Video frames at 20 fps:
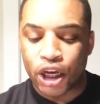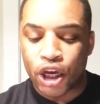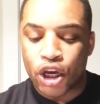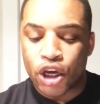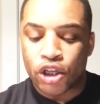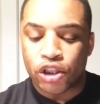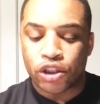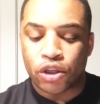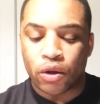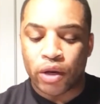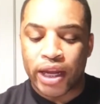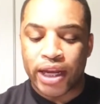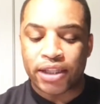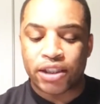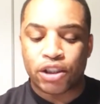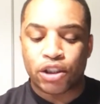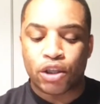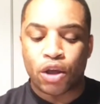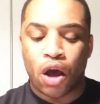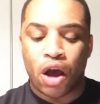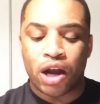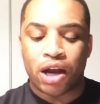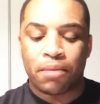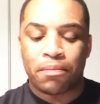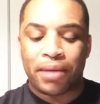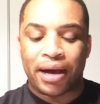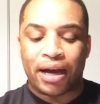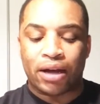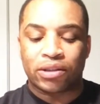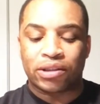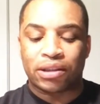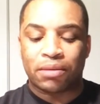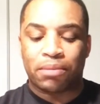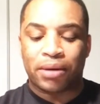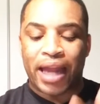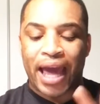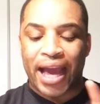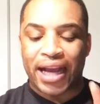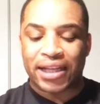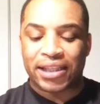So let's talk about the
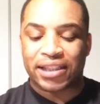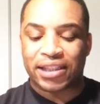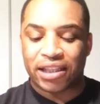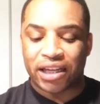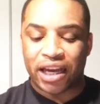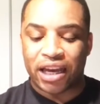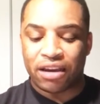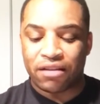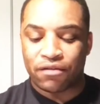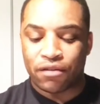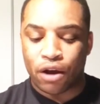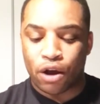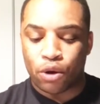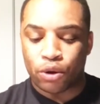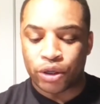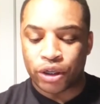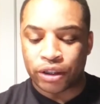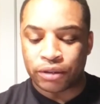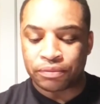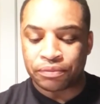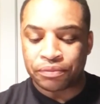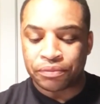black slave owner.